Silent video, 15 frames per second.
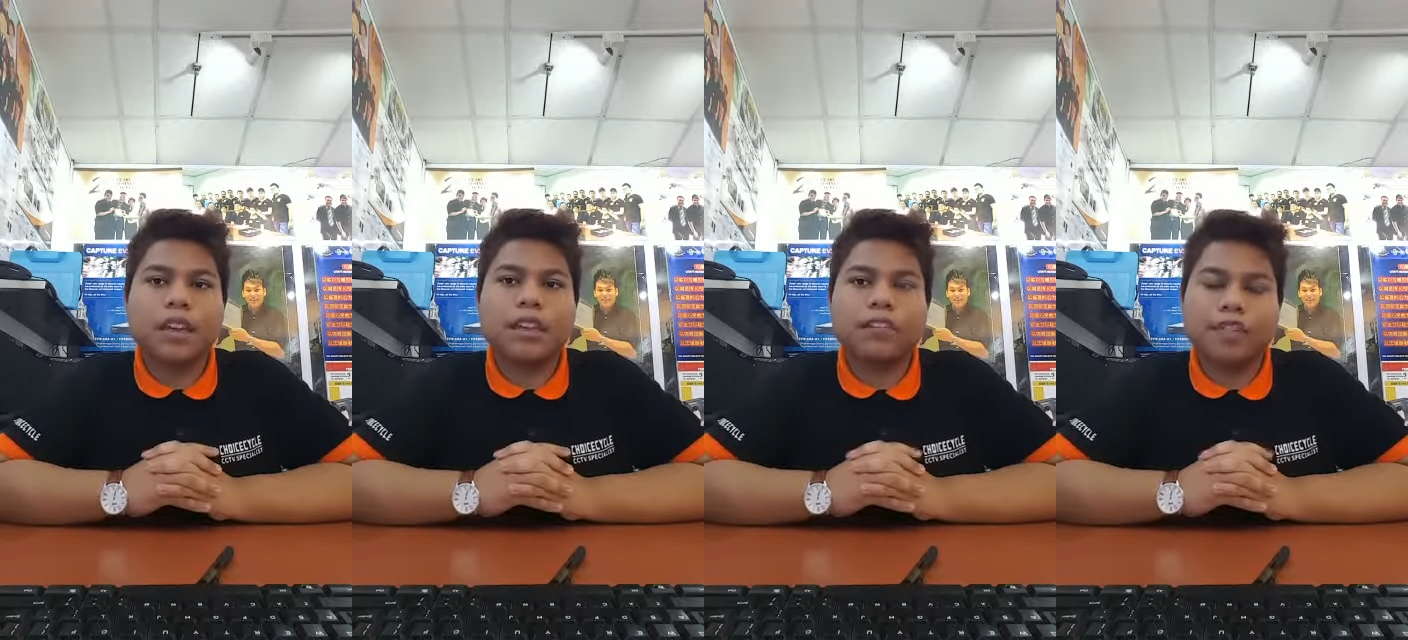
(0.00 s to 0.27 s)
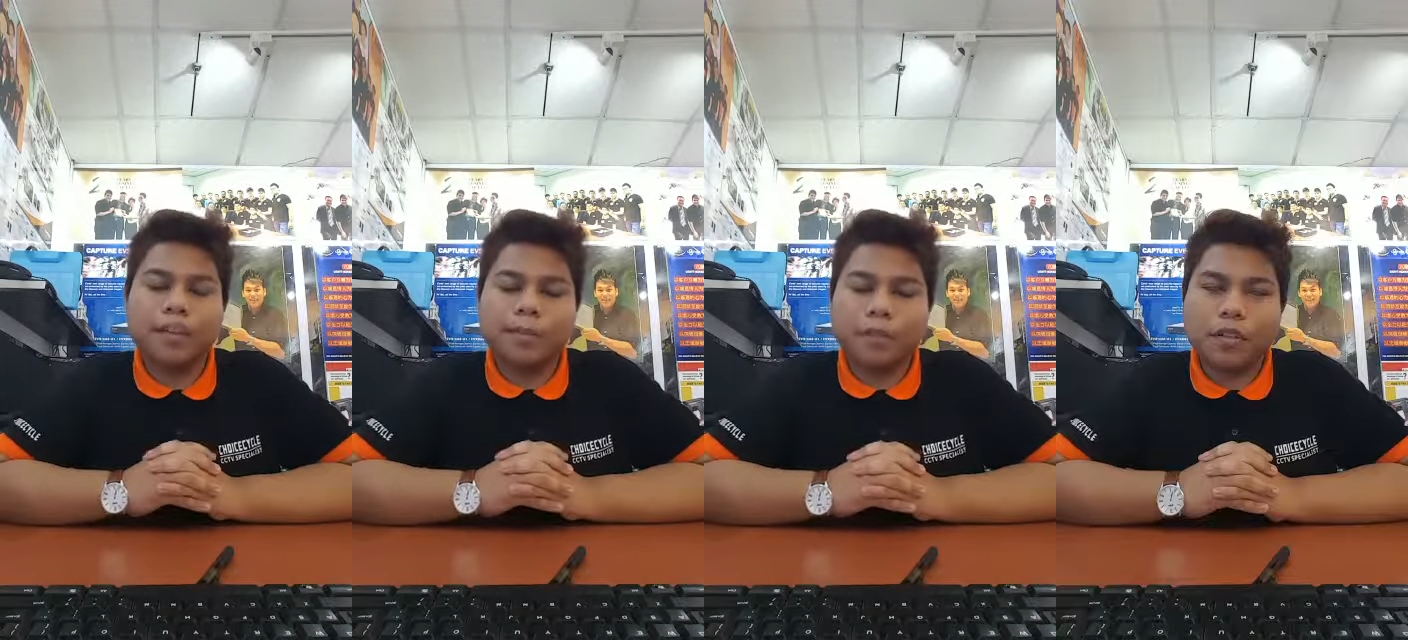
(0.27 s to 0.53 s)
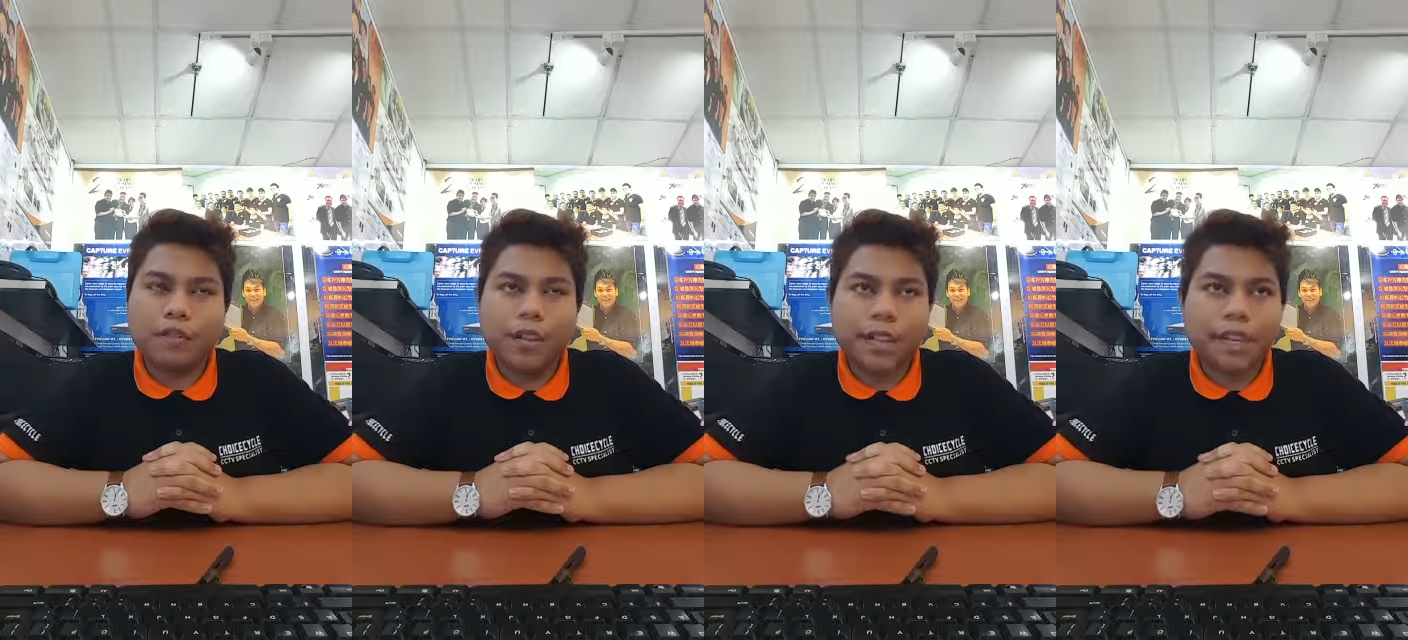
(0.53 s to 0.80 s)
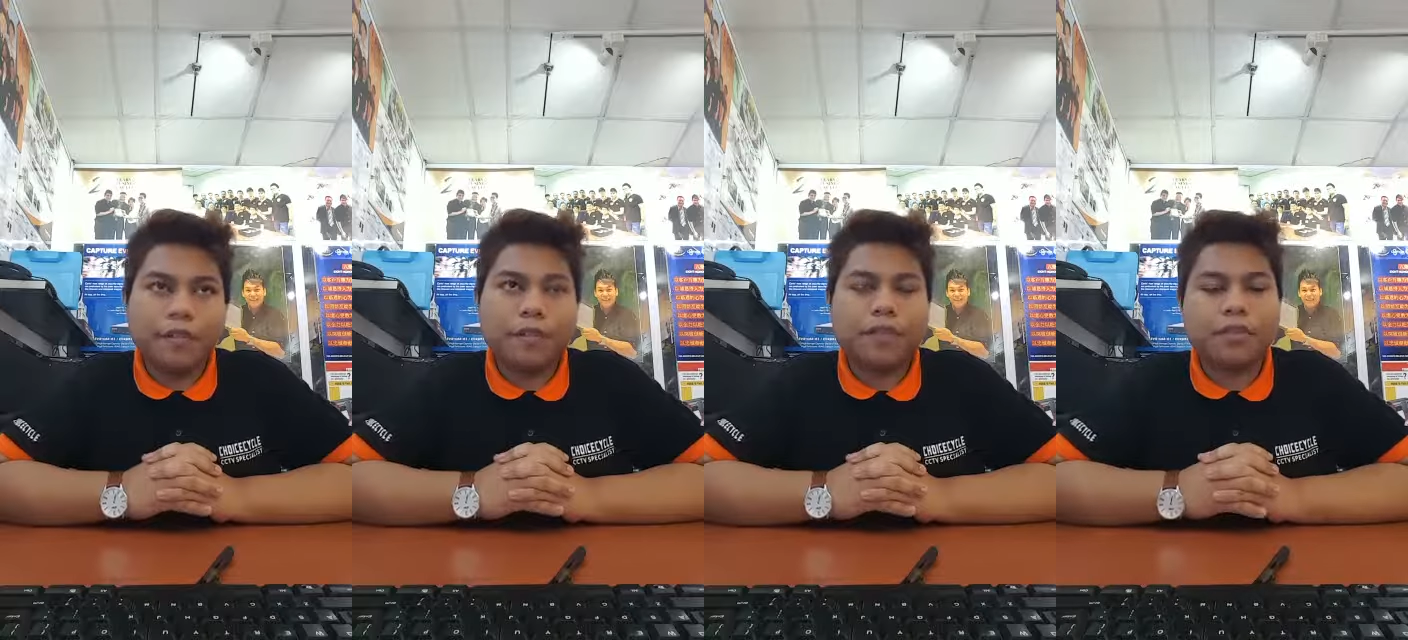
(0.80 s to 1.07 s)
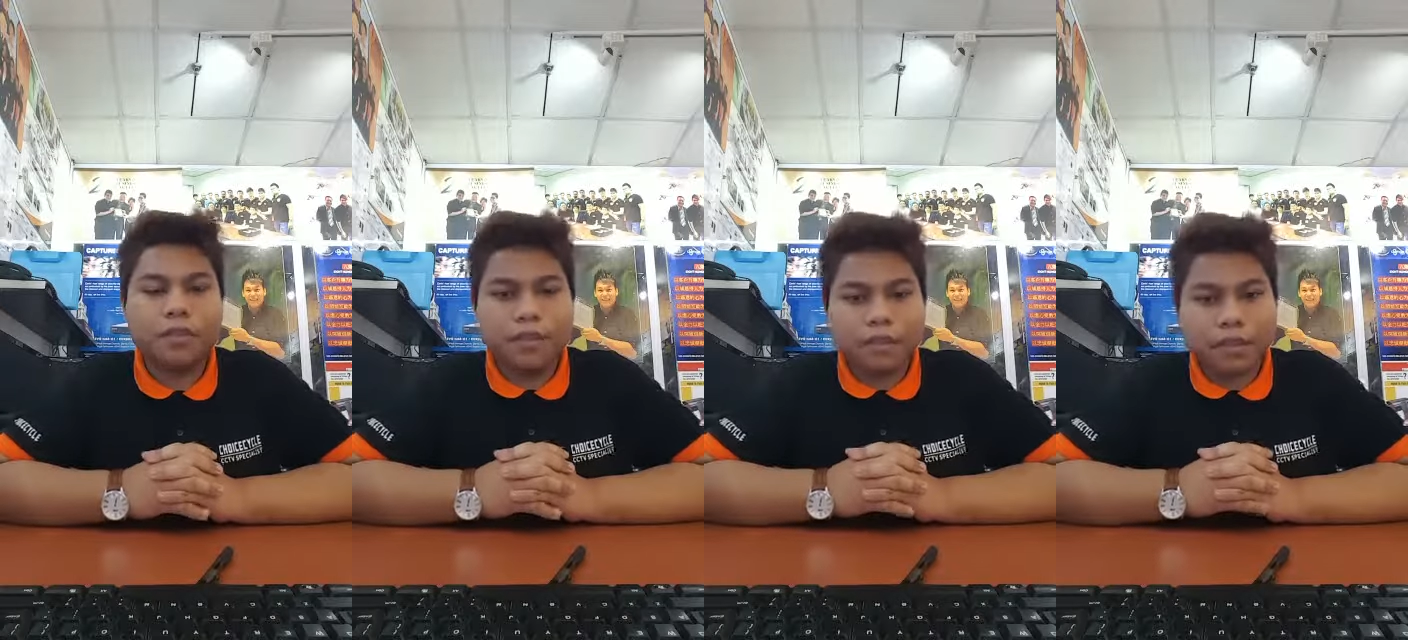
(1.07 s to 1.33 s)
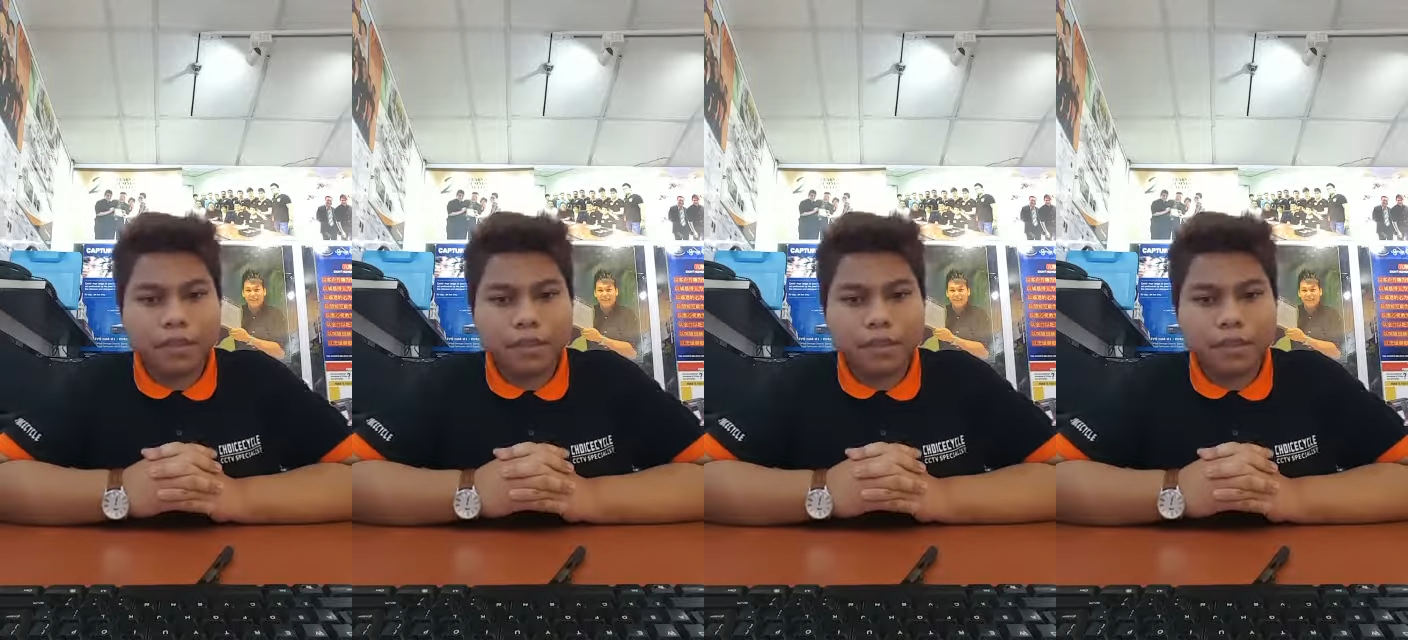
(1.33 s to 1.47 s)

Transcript: if we provide them with good